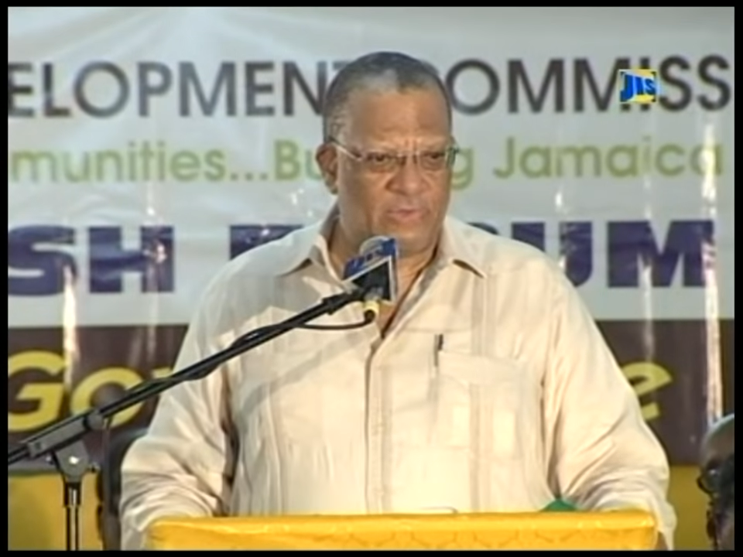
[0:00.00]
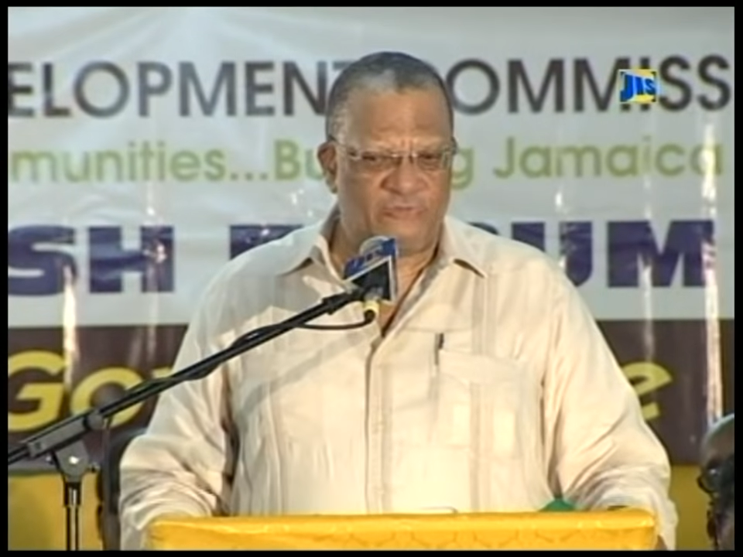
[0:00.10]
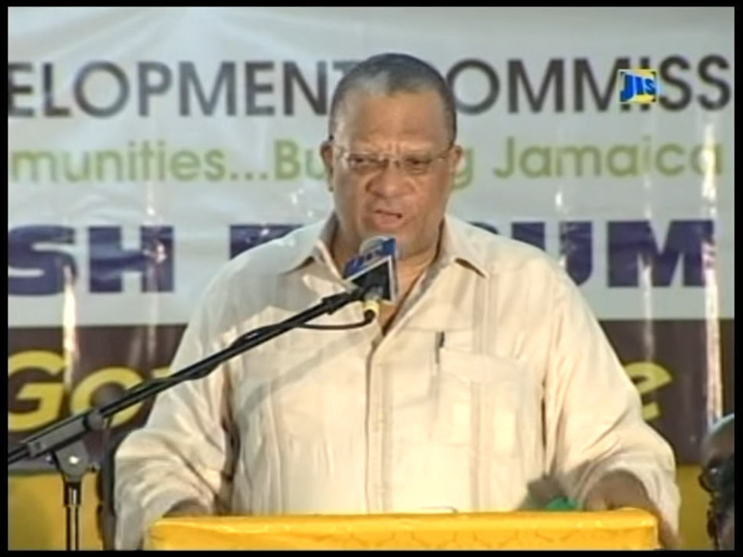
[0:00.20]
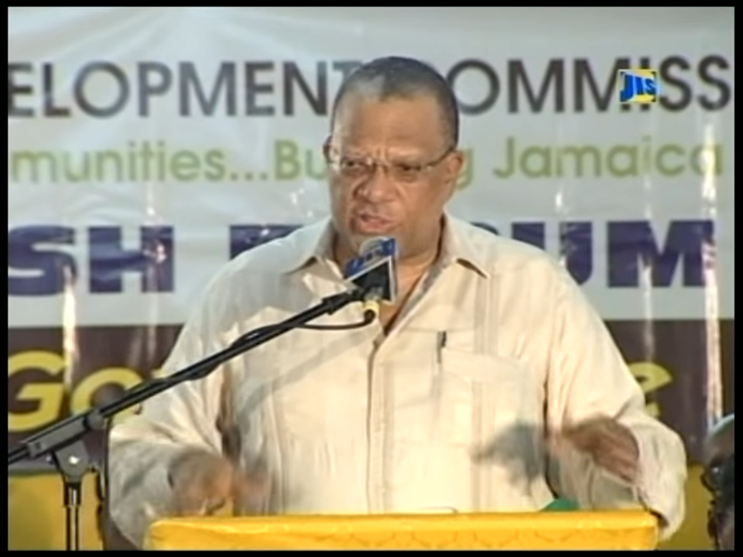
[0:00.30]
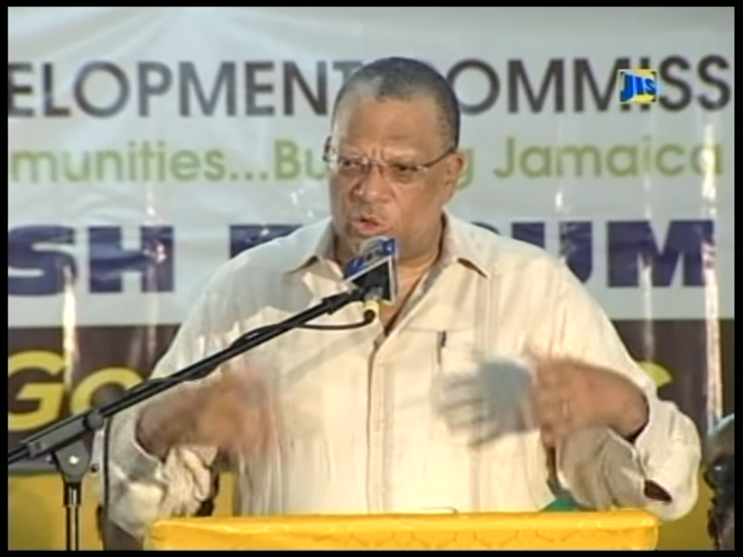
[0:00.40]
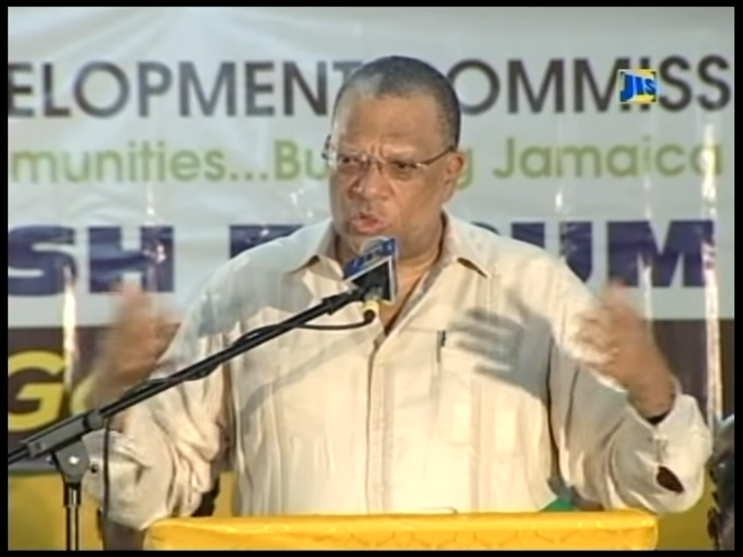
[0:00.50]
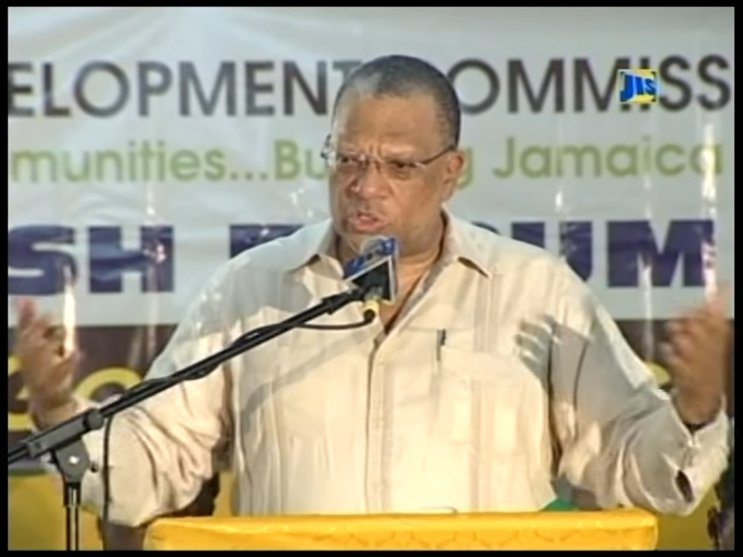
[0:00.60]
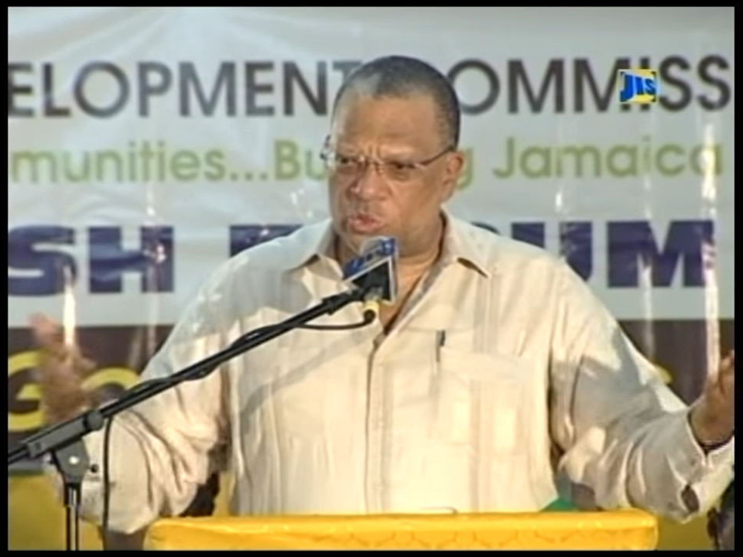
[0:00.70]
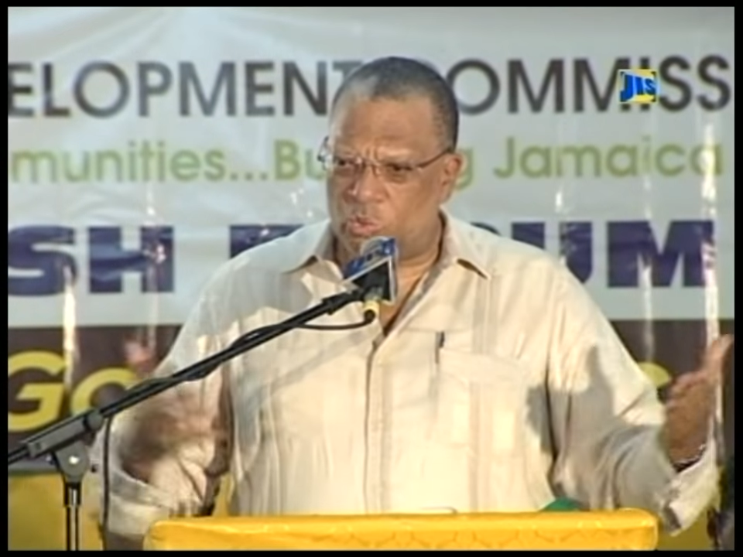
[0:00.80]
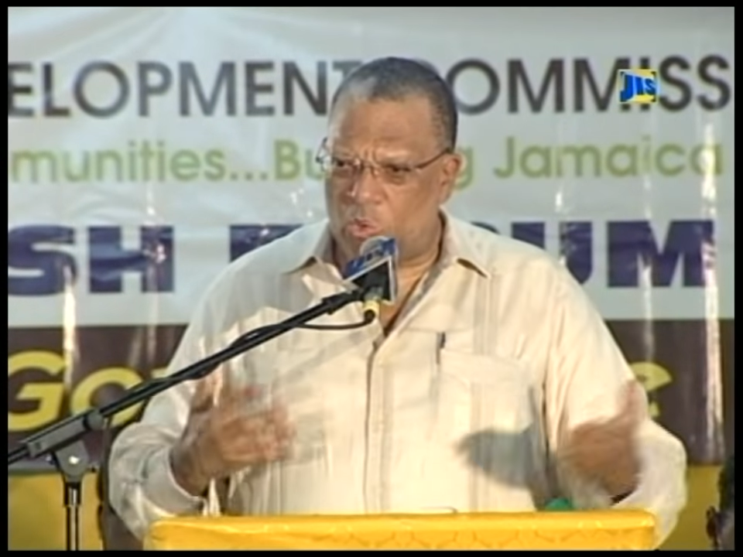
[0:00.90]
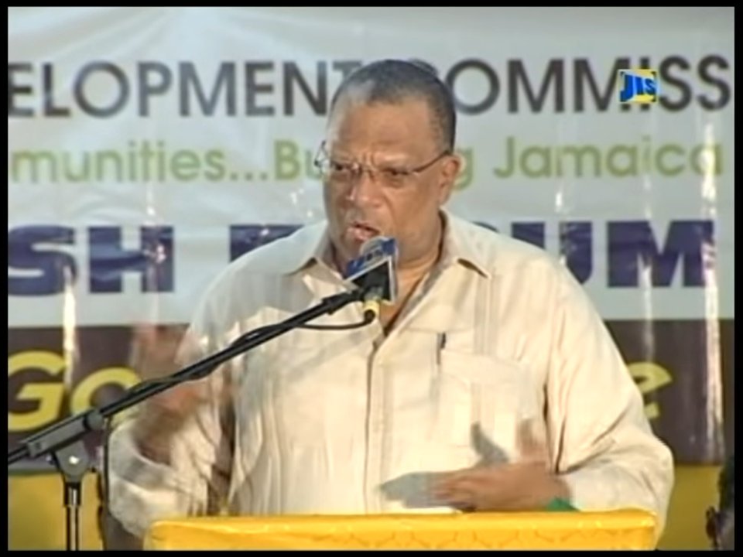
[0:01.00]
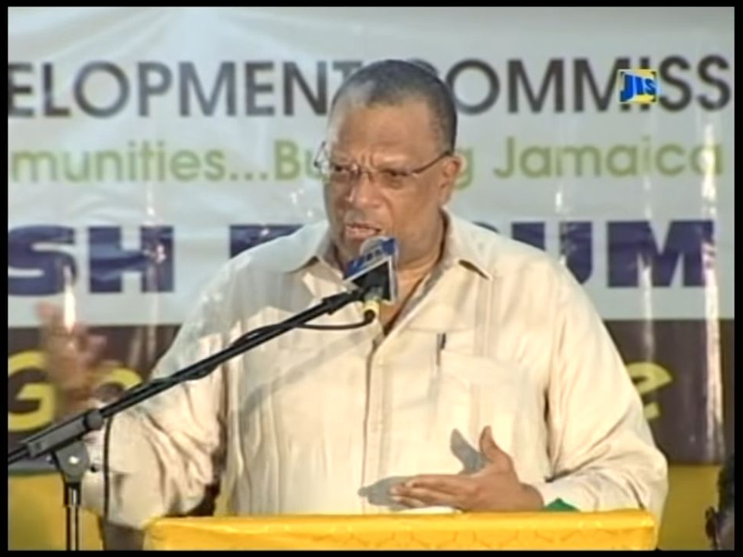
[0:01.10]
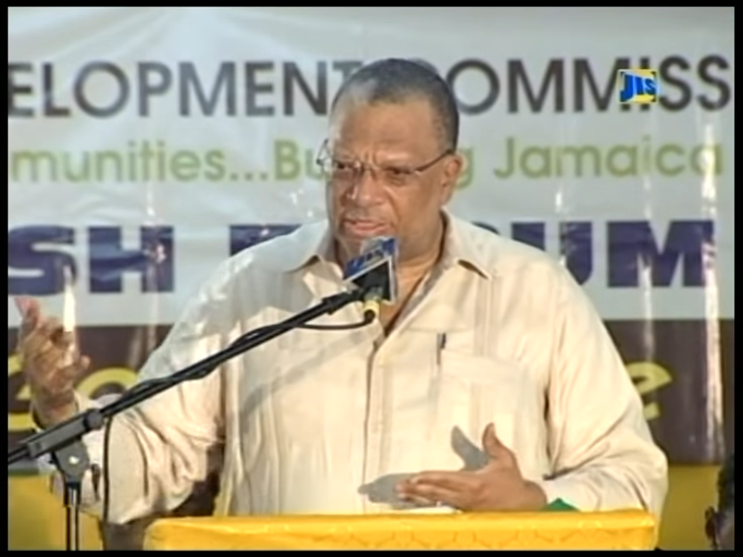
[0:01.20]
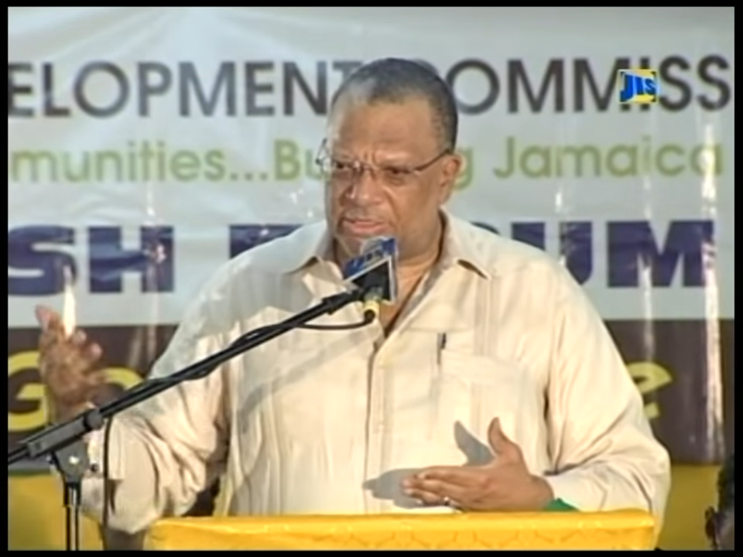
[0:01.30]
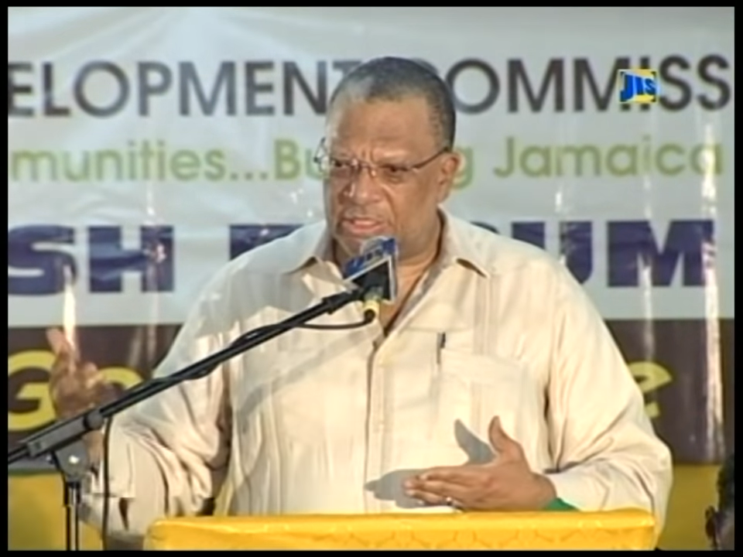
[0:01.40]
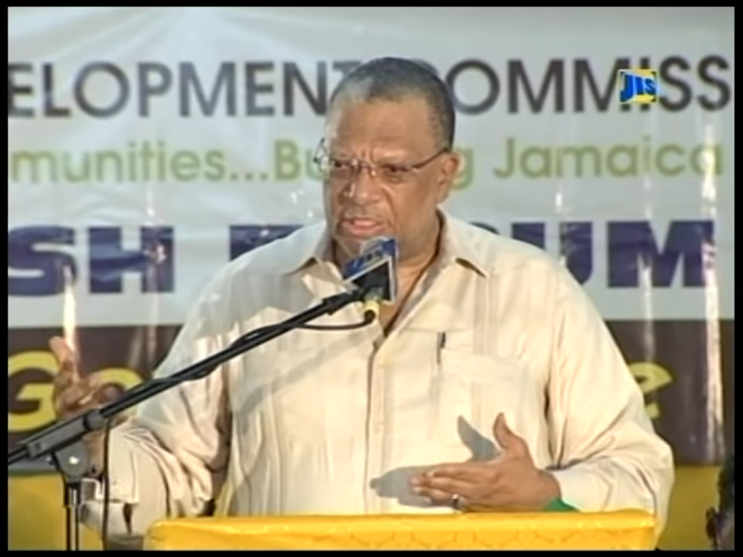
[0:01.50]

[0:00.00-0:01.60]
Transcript: for those who want